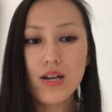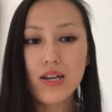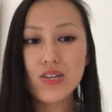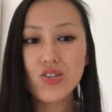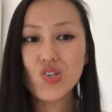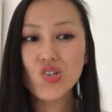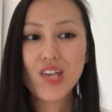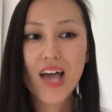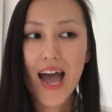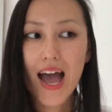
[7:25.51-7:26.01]

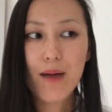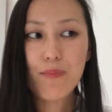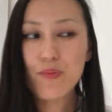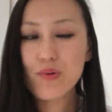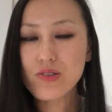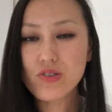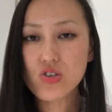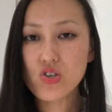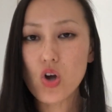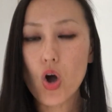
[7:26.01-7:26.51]
just
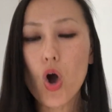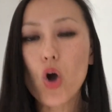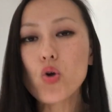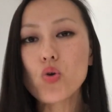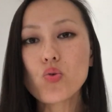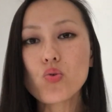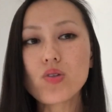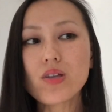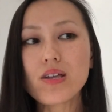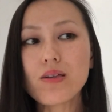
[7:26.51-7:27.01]
happened to
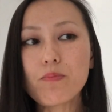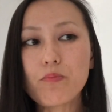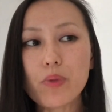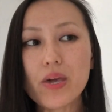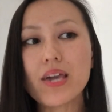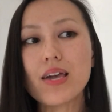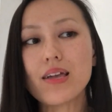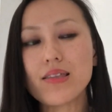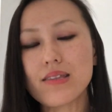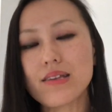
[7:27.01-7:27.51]
only
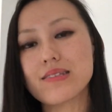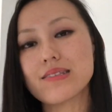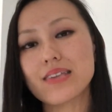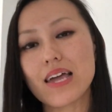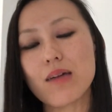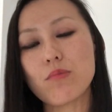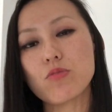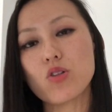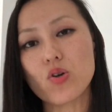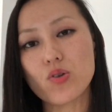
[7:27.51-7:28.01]
be in the
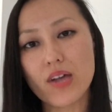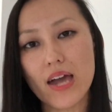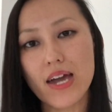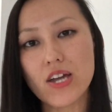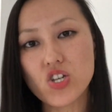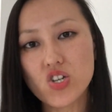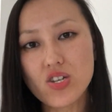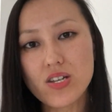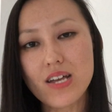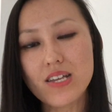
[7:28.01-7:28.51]
same
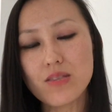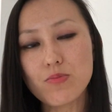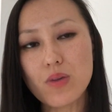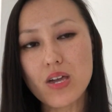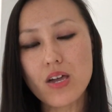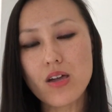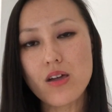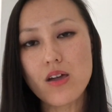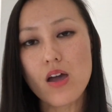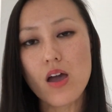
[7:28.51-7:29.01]
location as
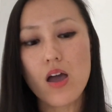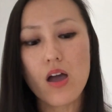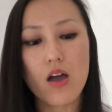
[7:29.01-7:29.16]
me